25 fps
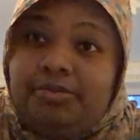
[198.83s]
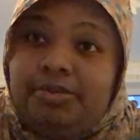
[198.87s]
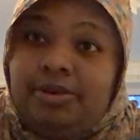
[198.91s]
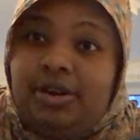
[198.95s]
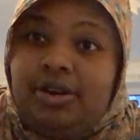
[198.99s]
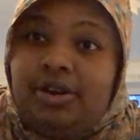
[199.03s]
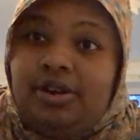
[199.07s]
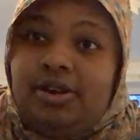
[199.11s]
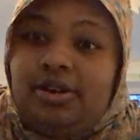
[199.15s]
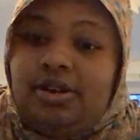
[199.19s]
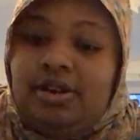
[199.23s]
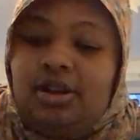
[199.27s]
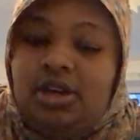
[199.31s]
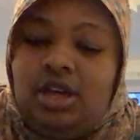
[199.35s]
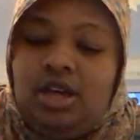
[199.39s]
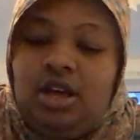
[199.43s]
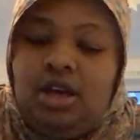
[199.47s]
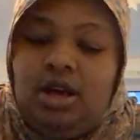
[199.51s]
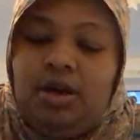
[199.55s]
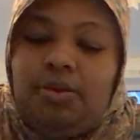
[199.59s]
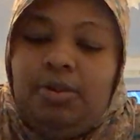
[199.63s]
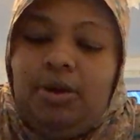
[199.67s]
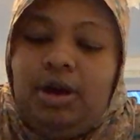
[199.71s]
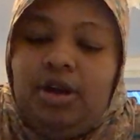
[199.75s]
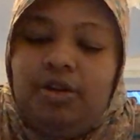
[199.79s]
bro,
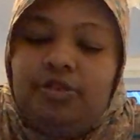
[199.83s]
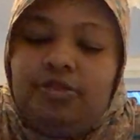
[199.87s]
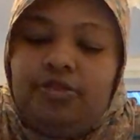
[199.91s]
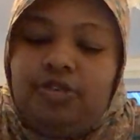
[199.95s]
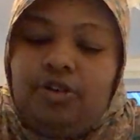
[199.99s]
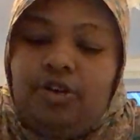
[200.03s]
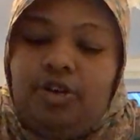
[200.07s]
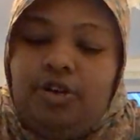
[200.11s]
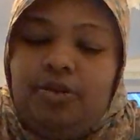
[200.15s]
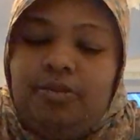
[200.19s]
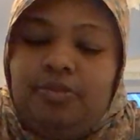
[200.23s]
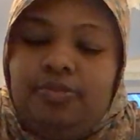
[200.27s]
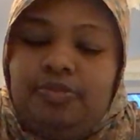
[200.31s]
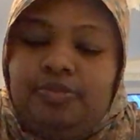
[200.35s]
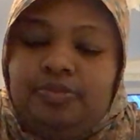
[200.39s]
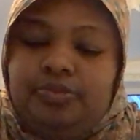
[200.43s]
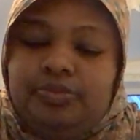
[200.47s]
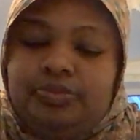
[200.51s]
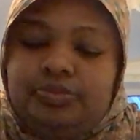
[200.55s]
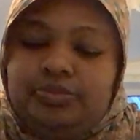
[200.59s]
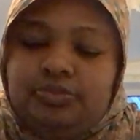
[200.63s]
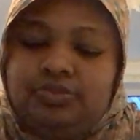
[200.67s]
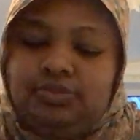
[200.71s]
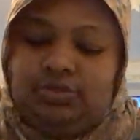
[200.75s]
apart from